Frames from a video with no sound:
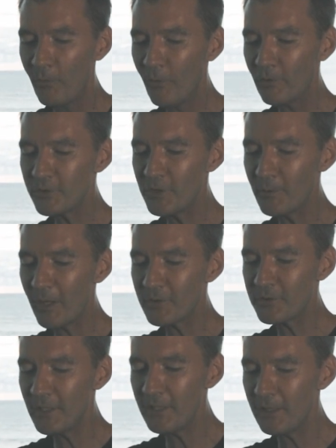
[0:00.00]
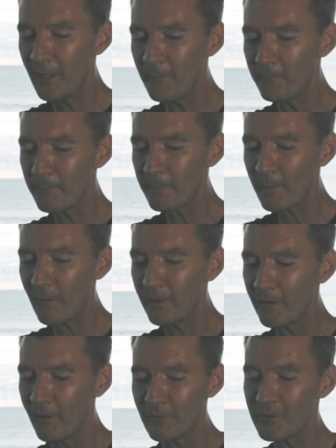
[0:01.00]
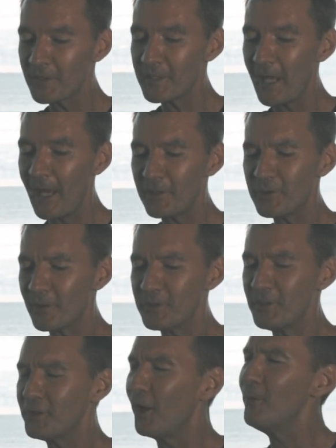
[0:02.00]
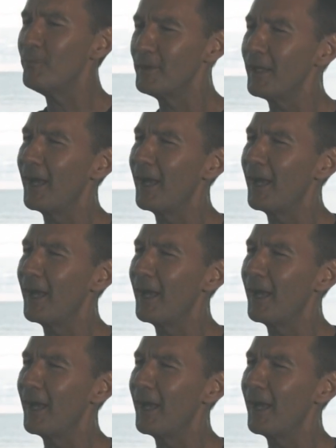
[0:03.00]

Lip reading: What do you actually? I was going to say, how do you actually cope with